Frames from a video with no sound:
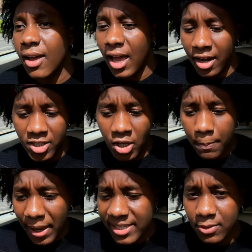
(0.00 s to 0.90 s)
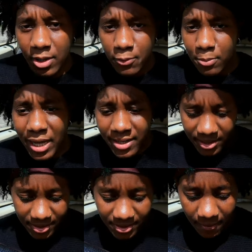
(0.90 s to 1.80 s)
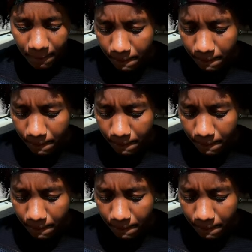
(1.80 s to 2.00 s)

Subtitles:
and I started pacing around the room like this.